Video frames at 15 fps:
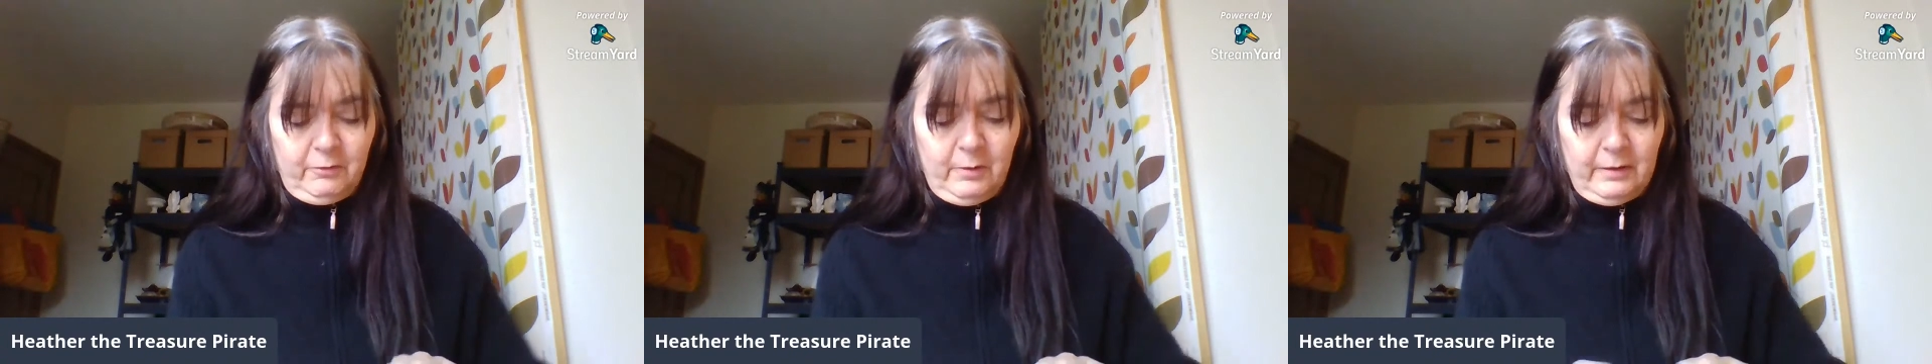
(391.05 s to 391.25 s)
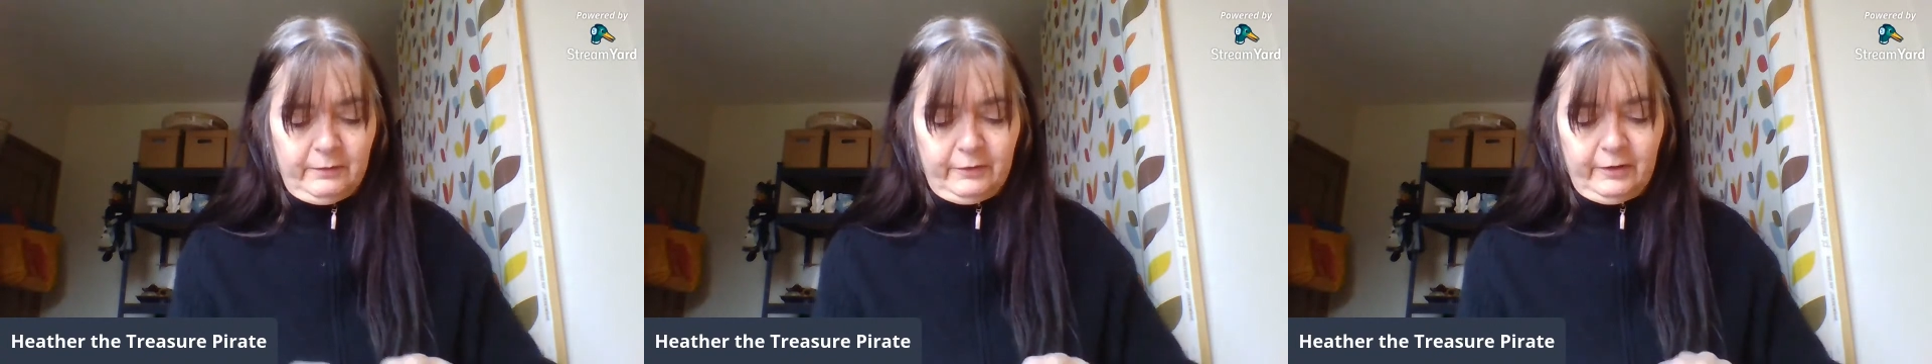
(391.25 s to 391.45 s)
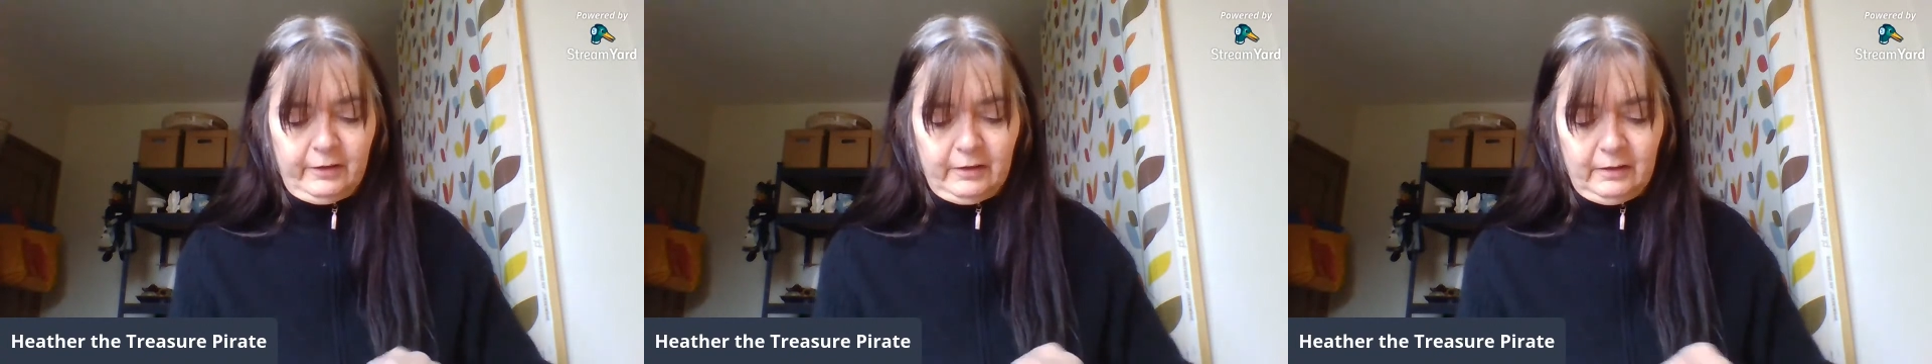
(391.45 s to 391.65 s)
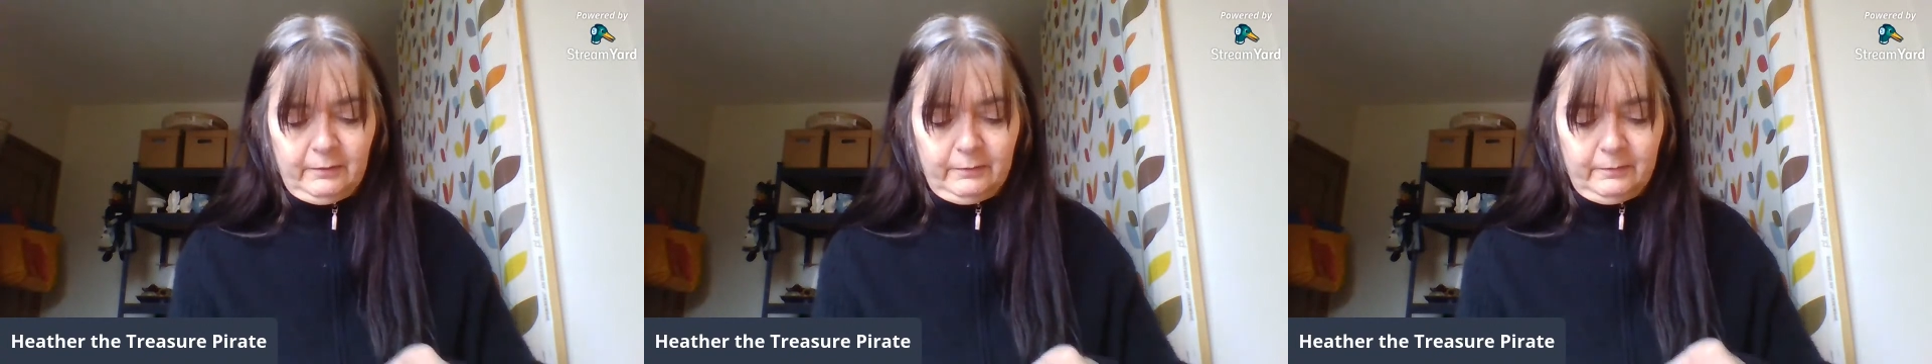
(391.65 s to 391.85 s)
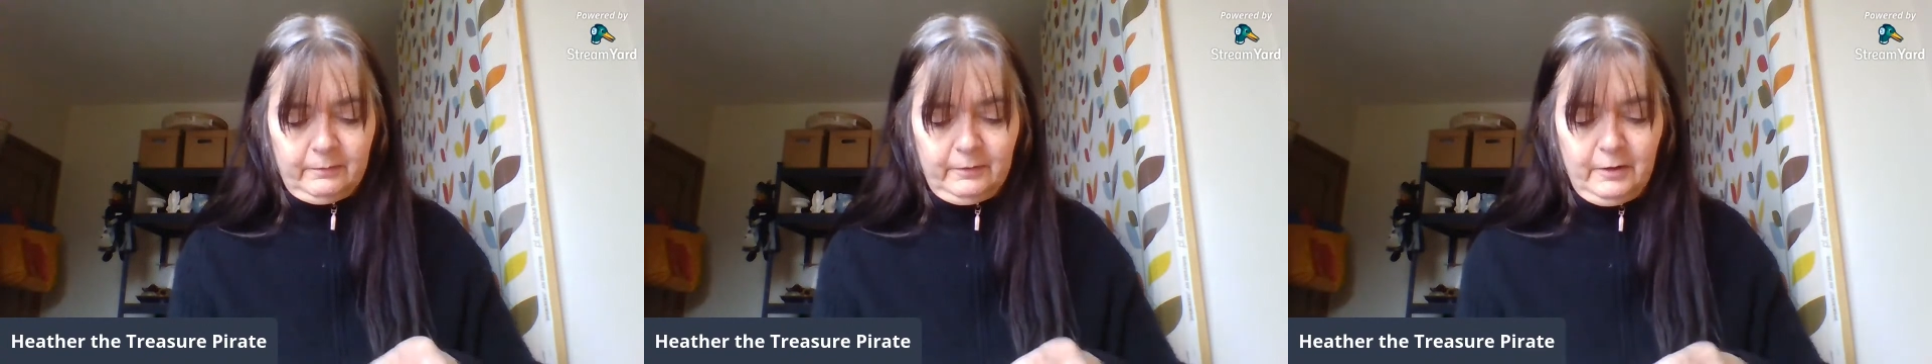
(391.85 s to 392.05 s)
you have to kind of
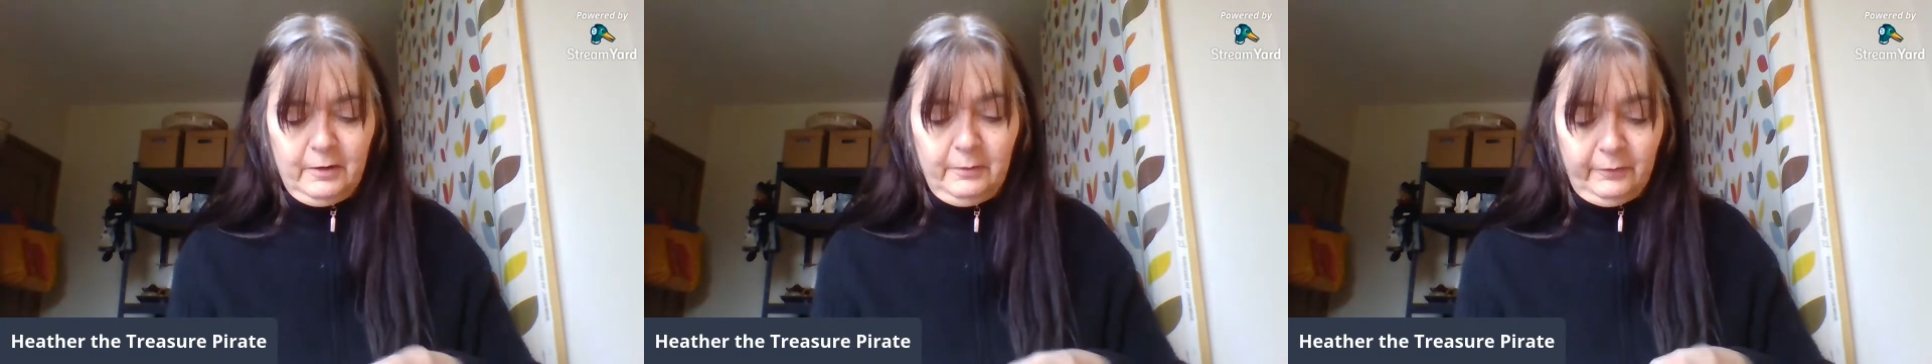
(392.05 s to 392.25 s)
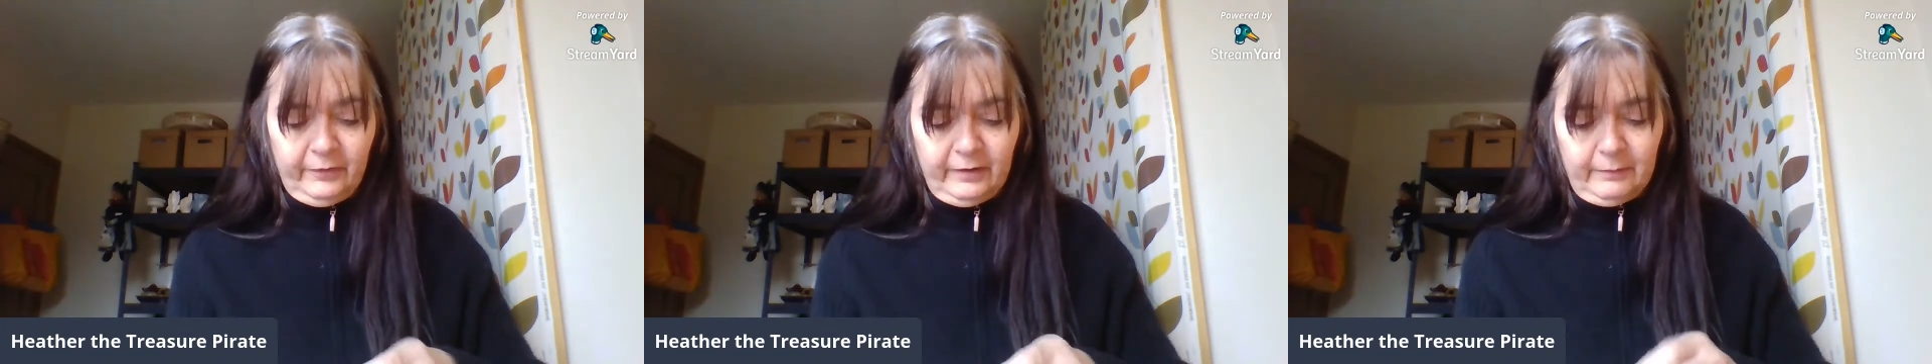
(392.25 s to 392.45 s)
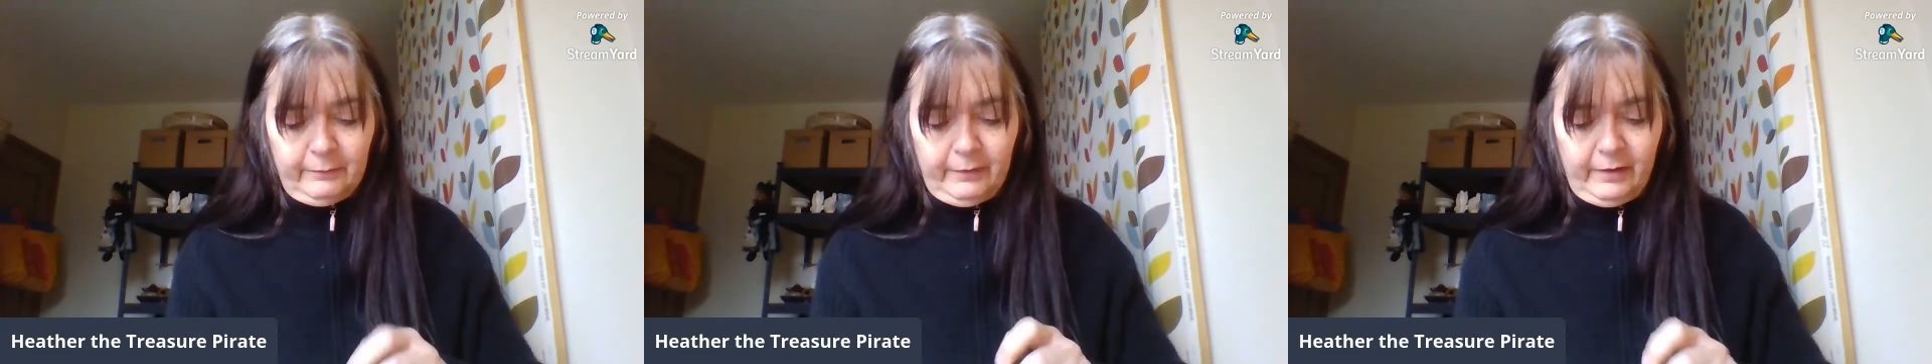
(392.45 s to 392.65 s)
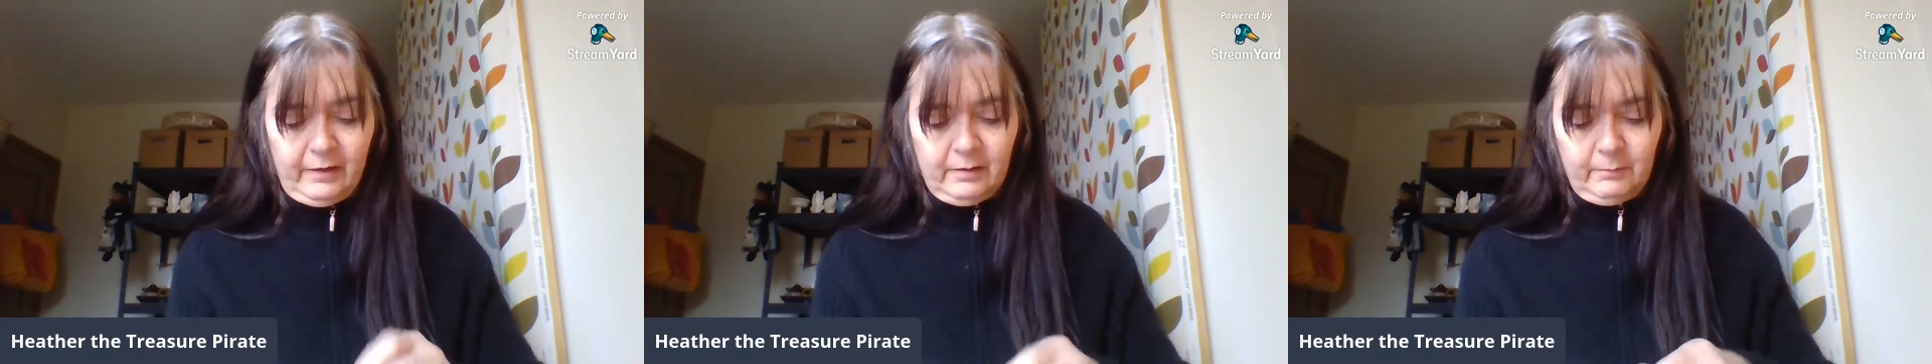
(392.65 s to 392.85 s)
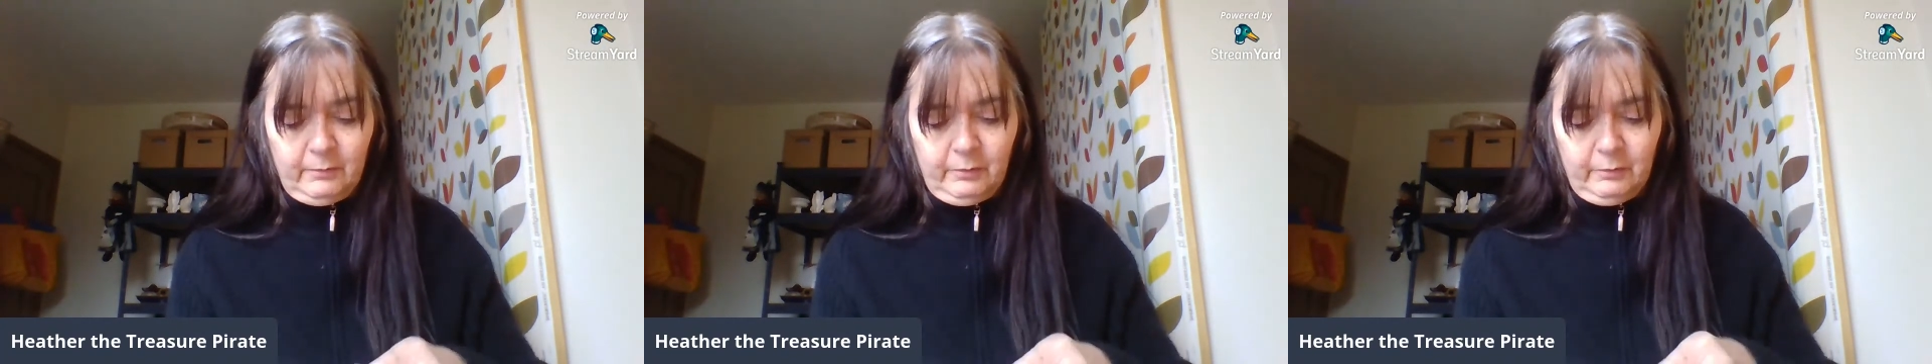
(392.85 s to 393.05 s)
loosen everything
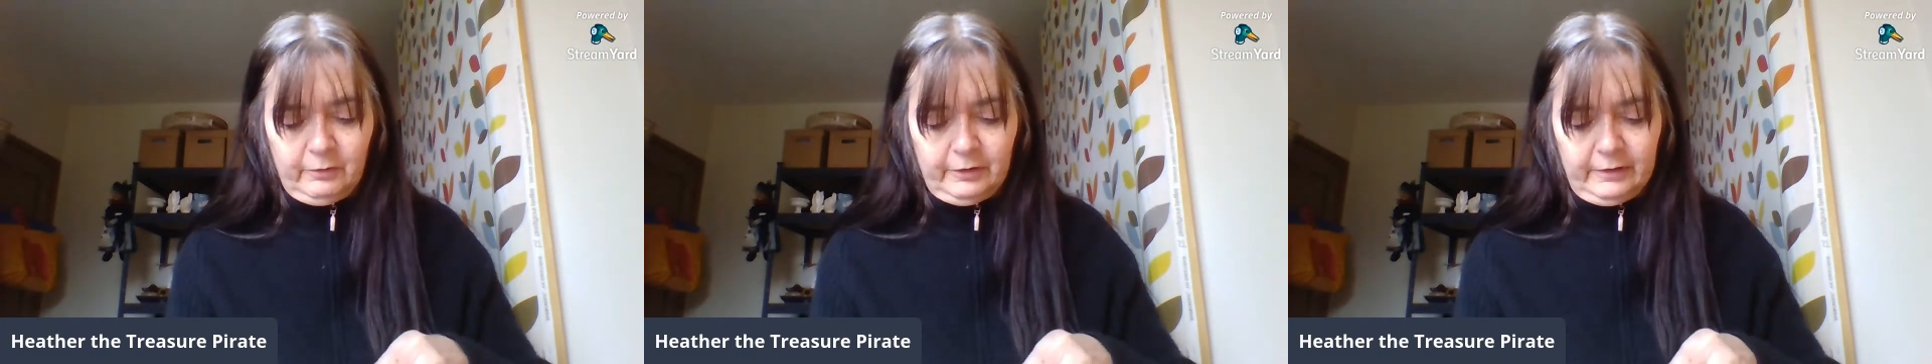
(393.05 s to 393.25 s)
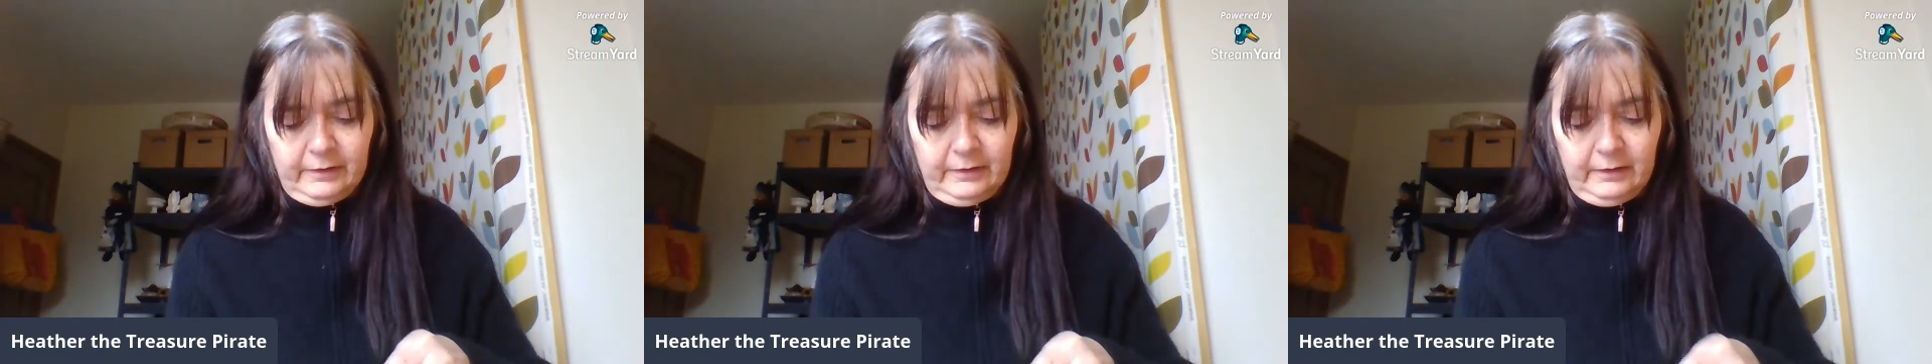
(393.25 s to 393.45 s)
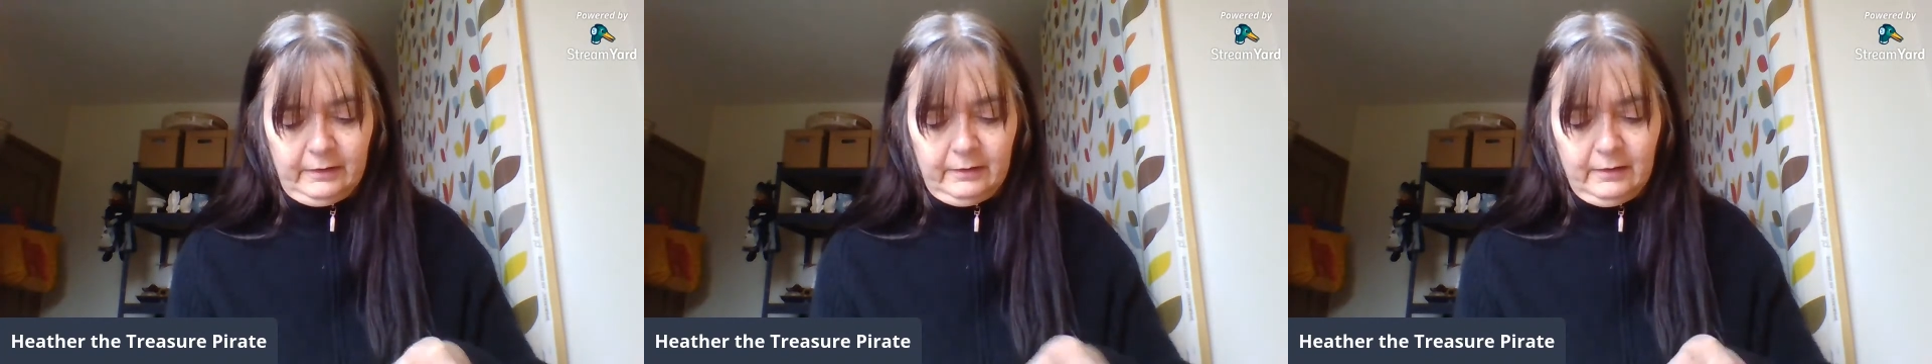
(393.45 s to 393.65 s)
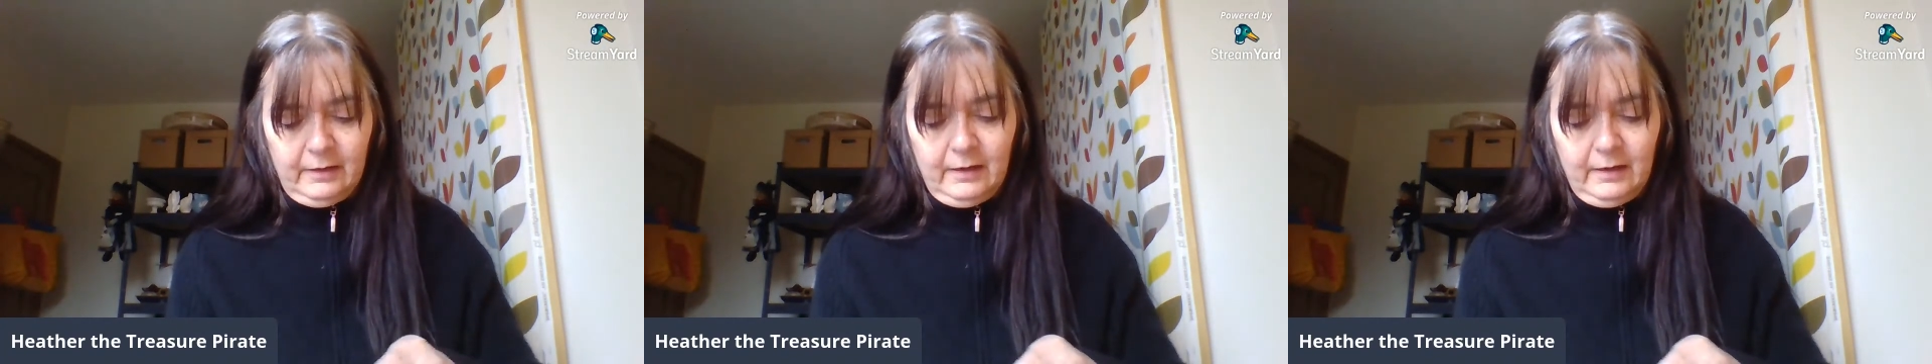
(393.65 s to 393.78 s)
up, not tighten it.